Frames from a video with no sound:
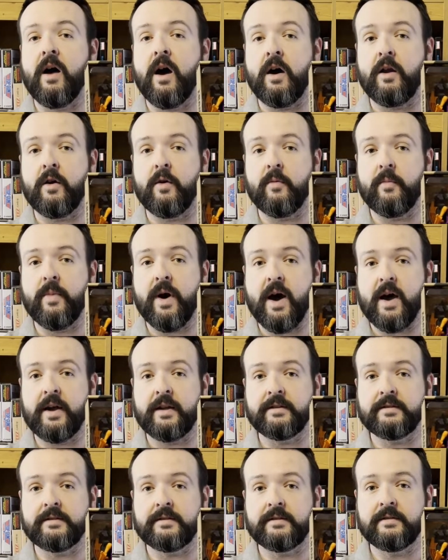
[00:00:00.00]

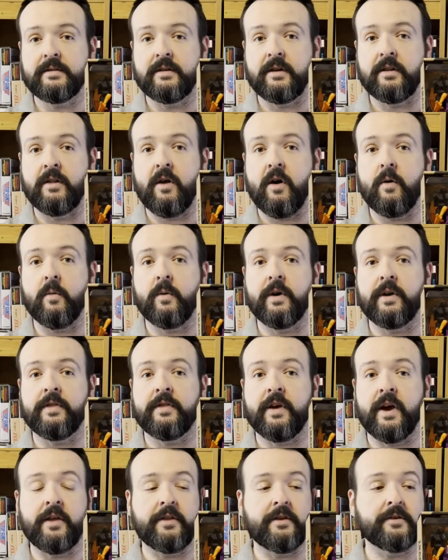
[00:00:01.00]
Autobots, along with
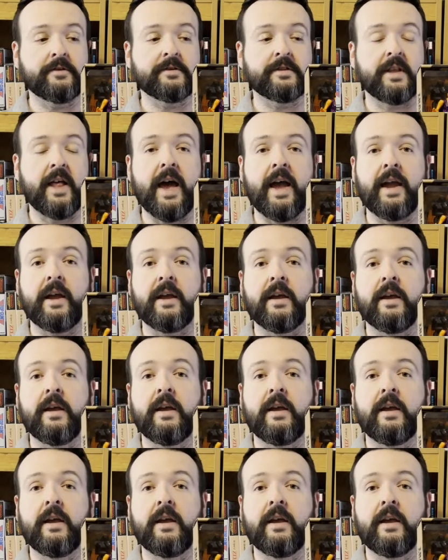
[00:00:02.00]
others like